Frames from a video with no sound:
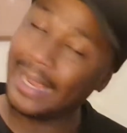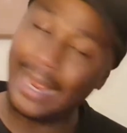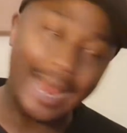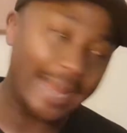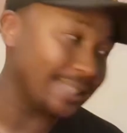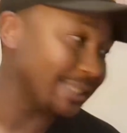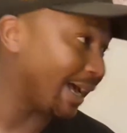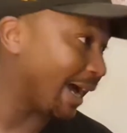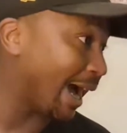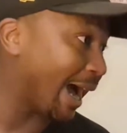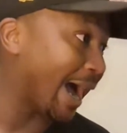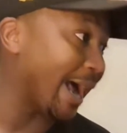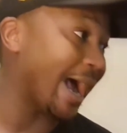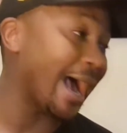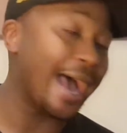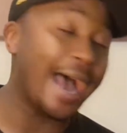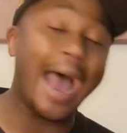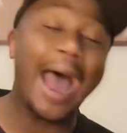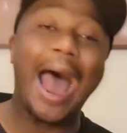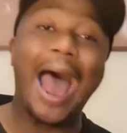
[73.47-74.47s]

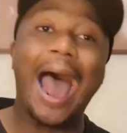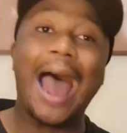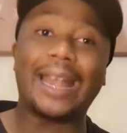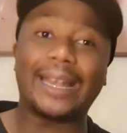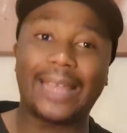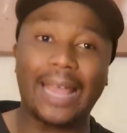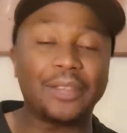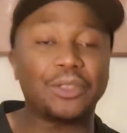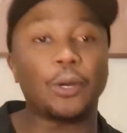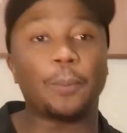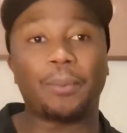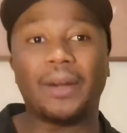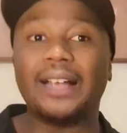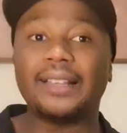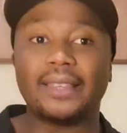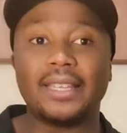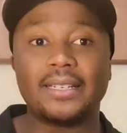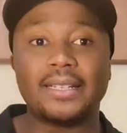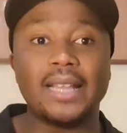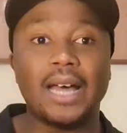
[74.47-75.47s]
and get to
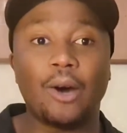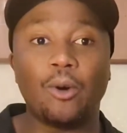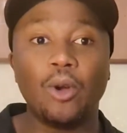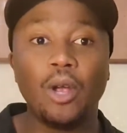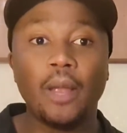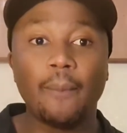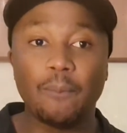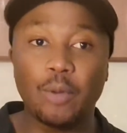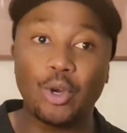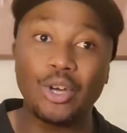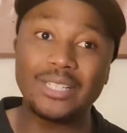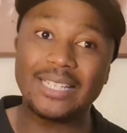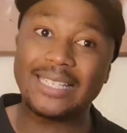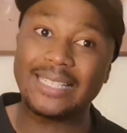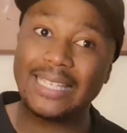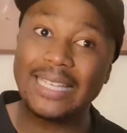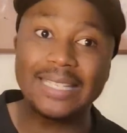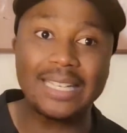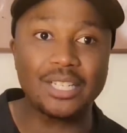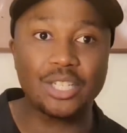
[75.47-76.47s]
practice now, because the
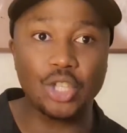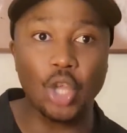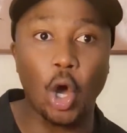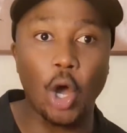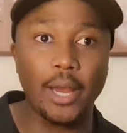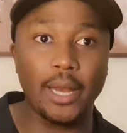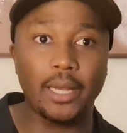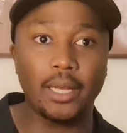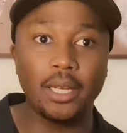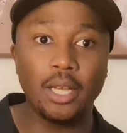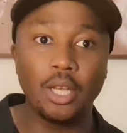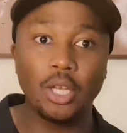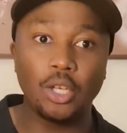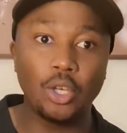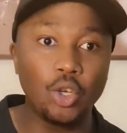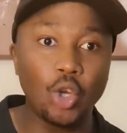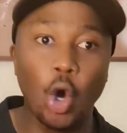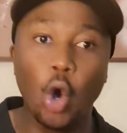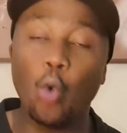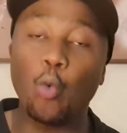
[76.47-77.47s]
season's starting.
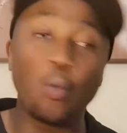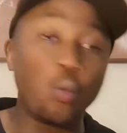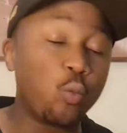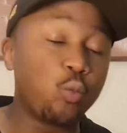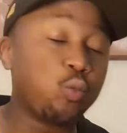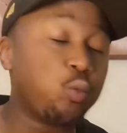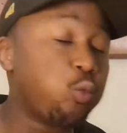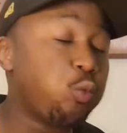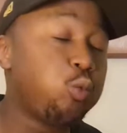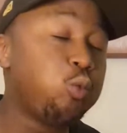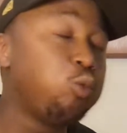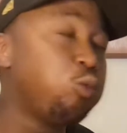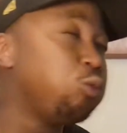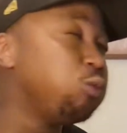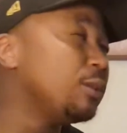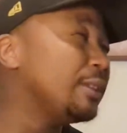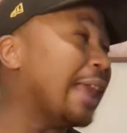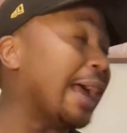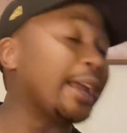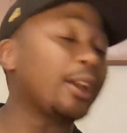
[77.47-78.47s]
You know,
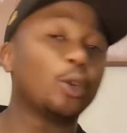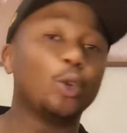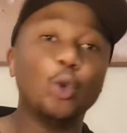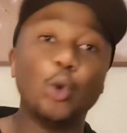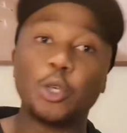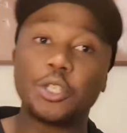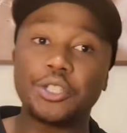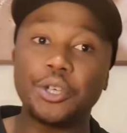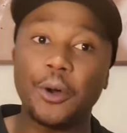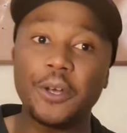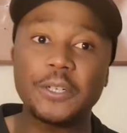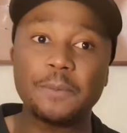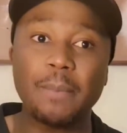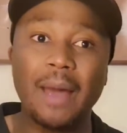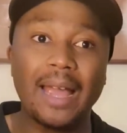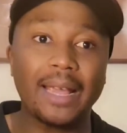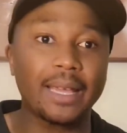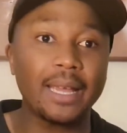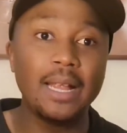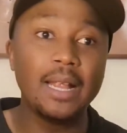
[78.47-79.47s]
like Luke Shaw's
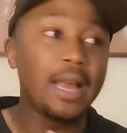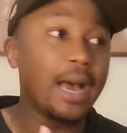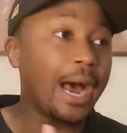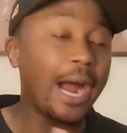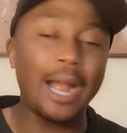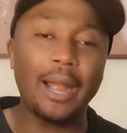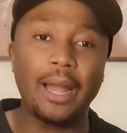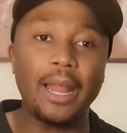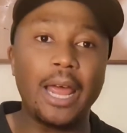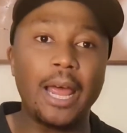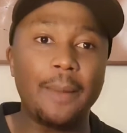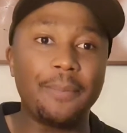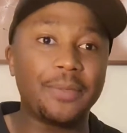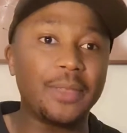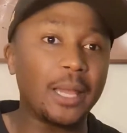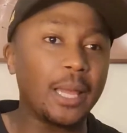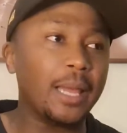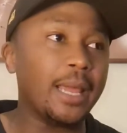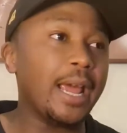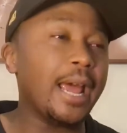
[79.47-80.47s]
back.
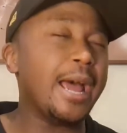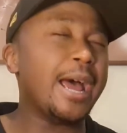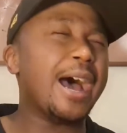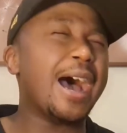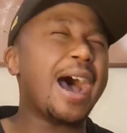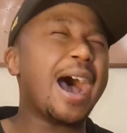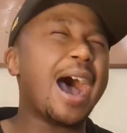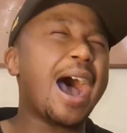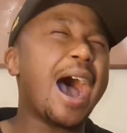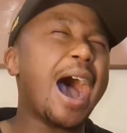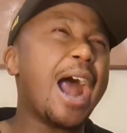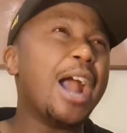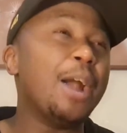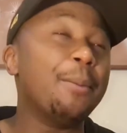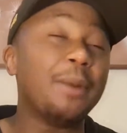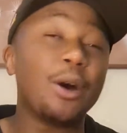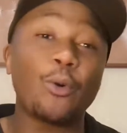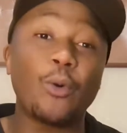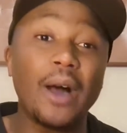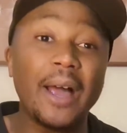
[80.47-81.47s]

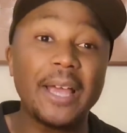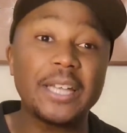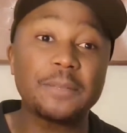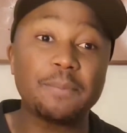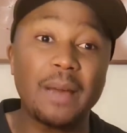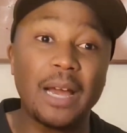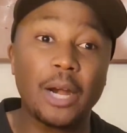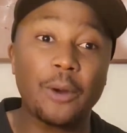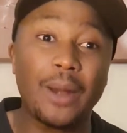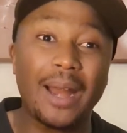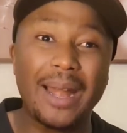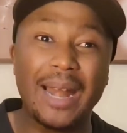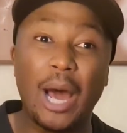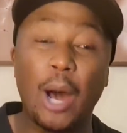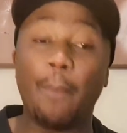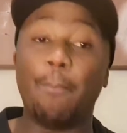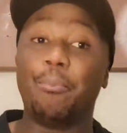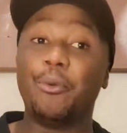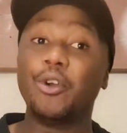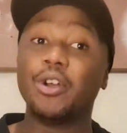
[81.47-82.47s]
Harry Maguire's back right
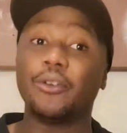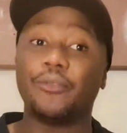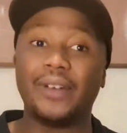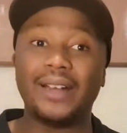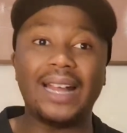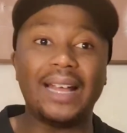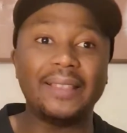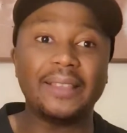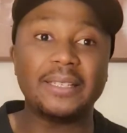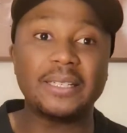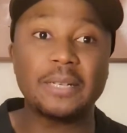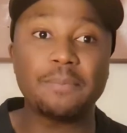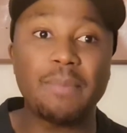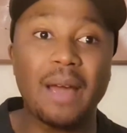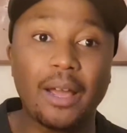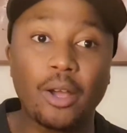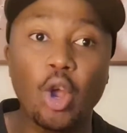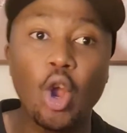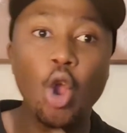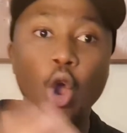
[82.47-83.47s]
now. Bruno Fernandes is
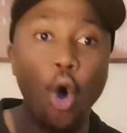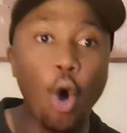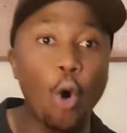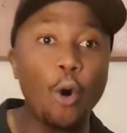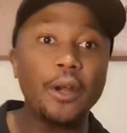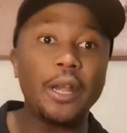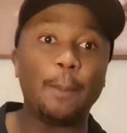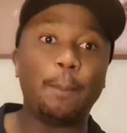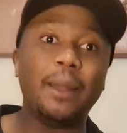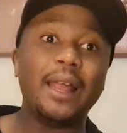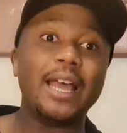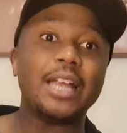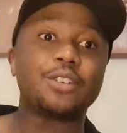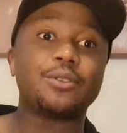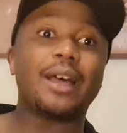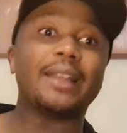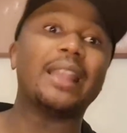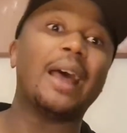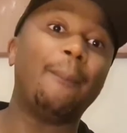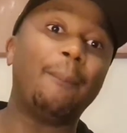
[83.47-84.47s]
back. All the players,
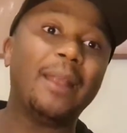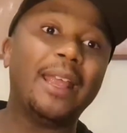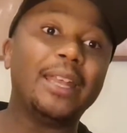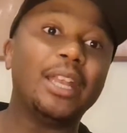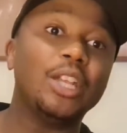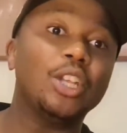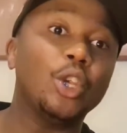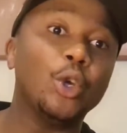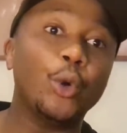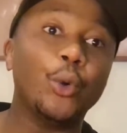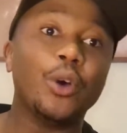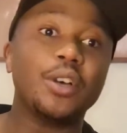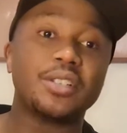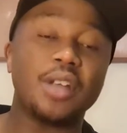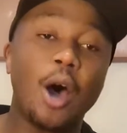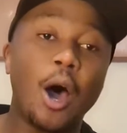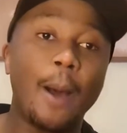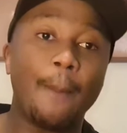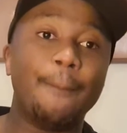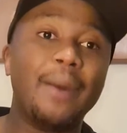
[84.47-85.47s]
right, that played in Euros
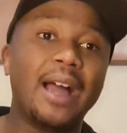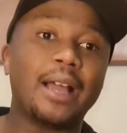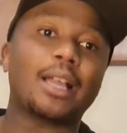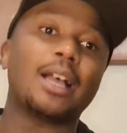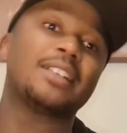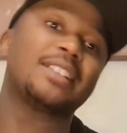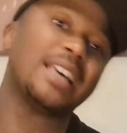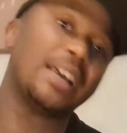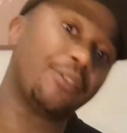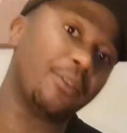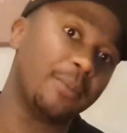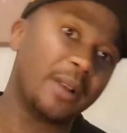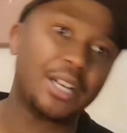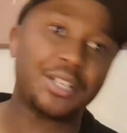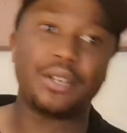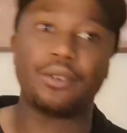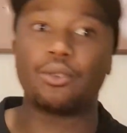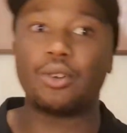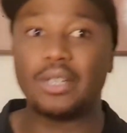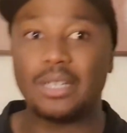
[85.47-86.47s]
are back, aside from
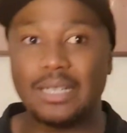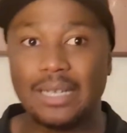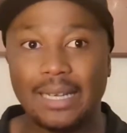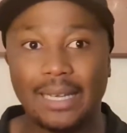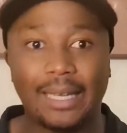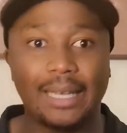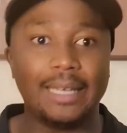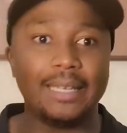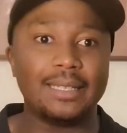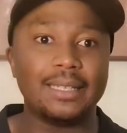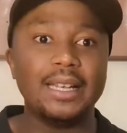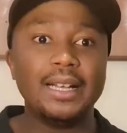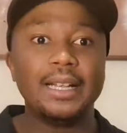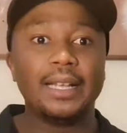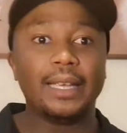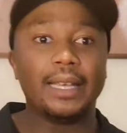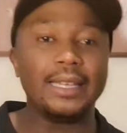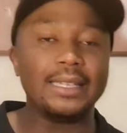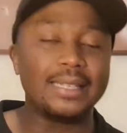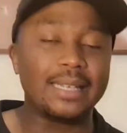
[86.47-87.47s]
Rashford, because
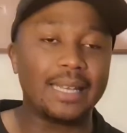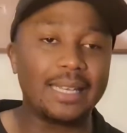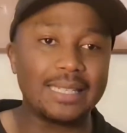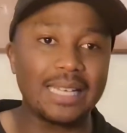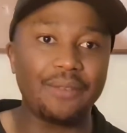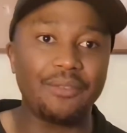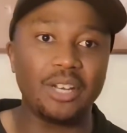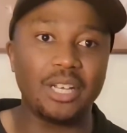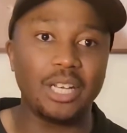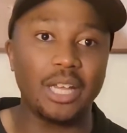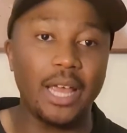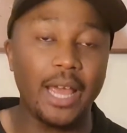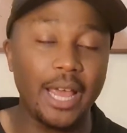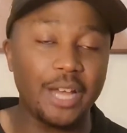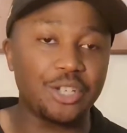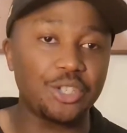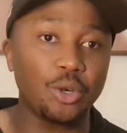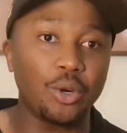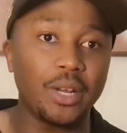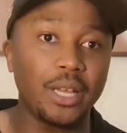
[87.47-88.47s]
he's having
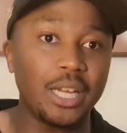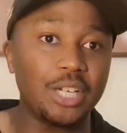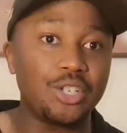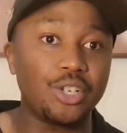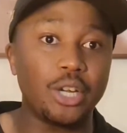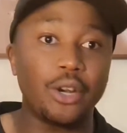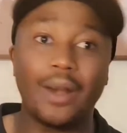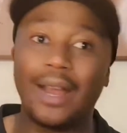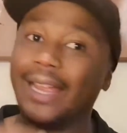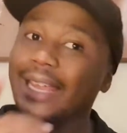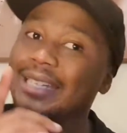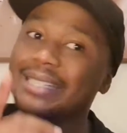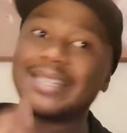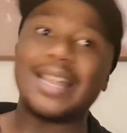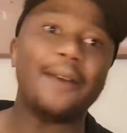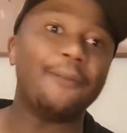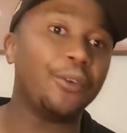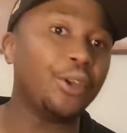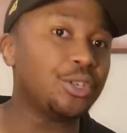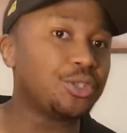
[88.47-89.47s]
a shoulder injury, right? It's
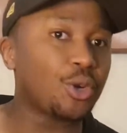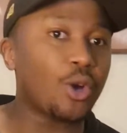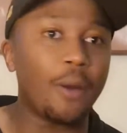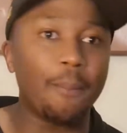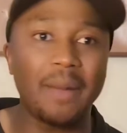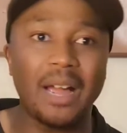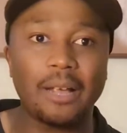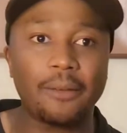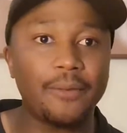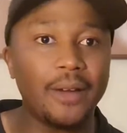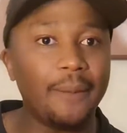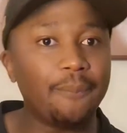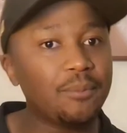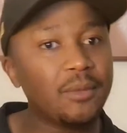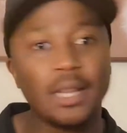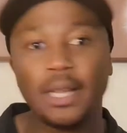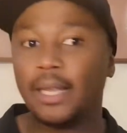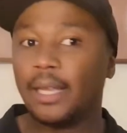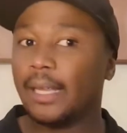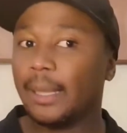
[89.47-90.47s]
time for you to come back, fam.
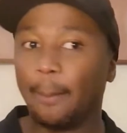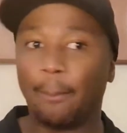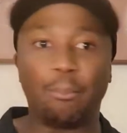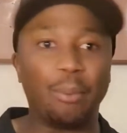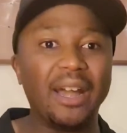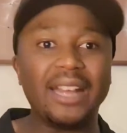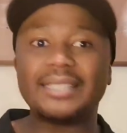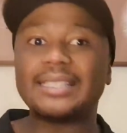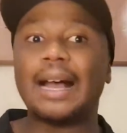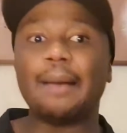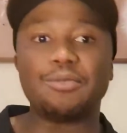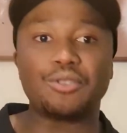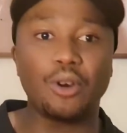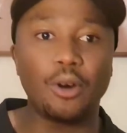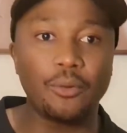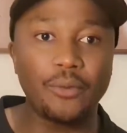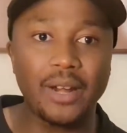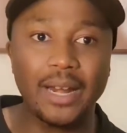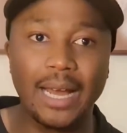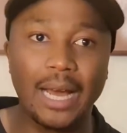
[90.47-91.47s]
Break time's
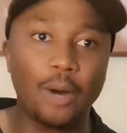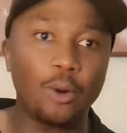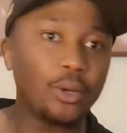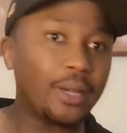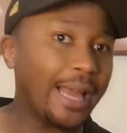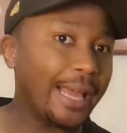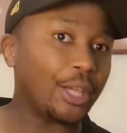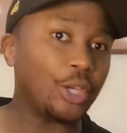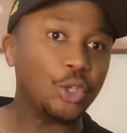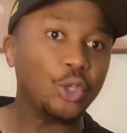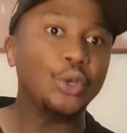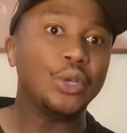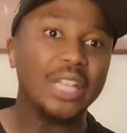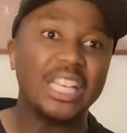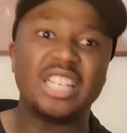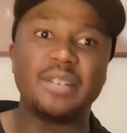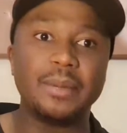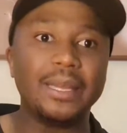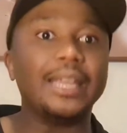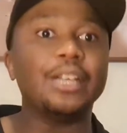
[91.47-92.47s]
over now. Like, you
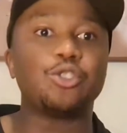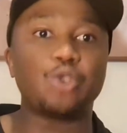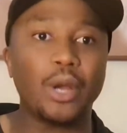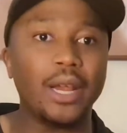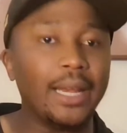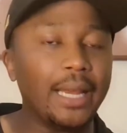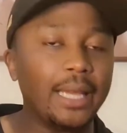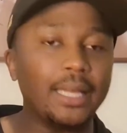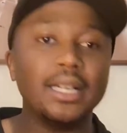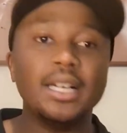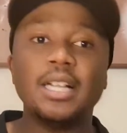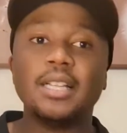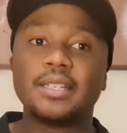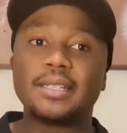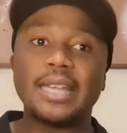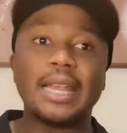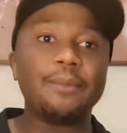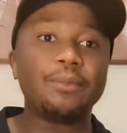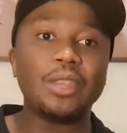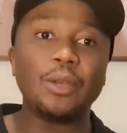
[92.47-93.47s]
need to be in training.
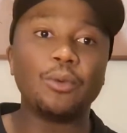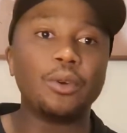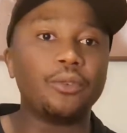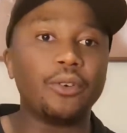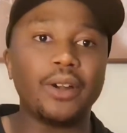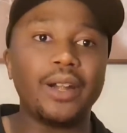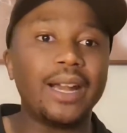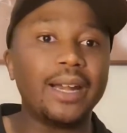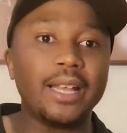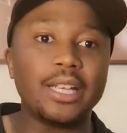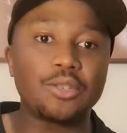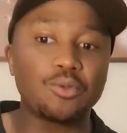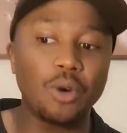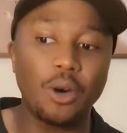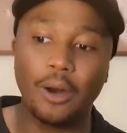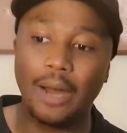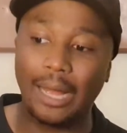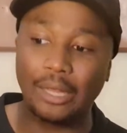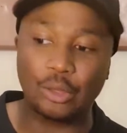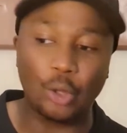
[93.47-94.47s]
Same thing with Varane as
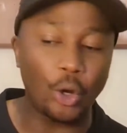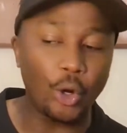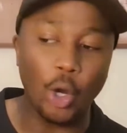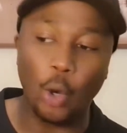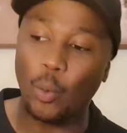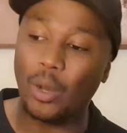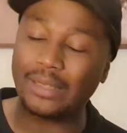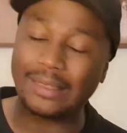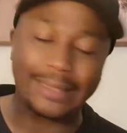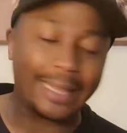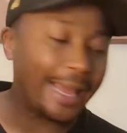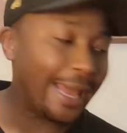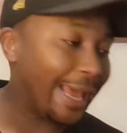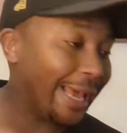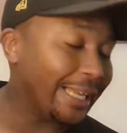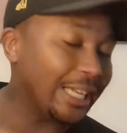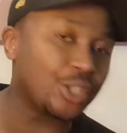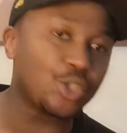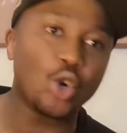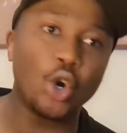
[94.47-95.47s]
well. I don't know what the
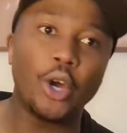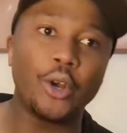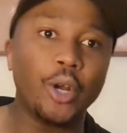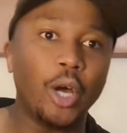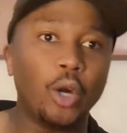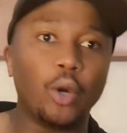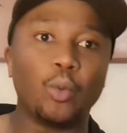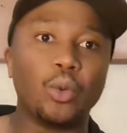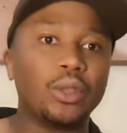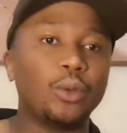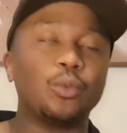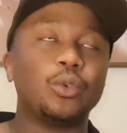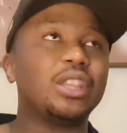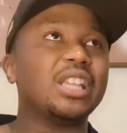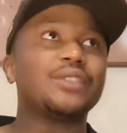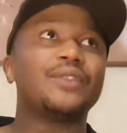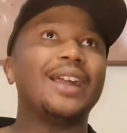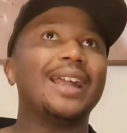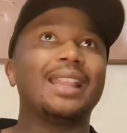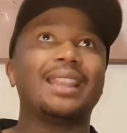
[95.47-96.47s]
hell is going on with
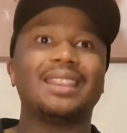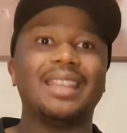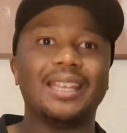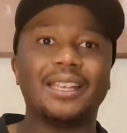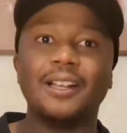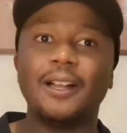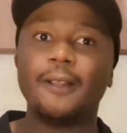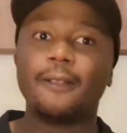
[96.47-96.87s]
this Varane thing.